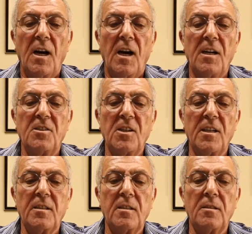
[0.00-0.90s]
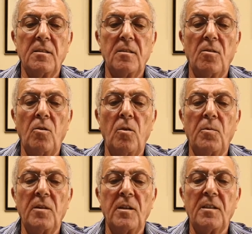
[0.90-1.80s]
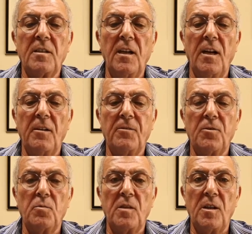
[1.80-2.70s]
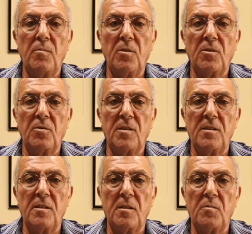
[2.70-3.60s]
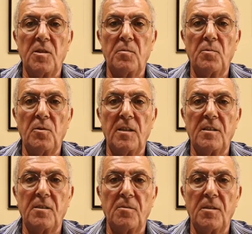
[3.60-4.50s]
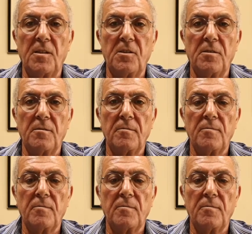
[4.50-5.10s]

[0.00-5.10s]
I just open it enough to be able to easily manipulate syringe.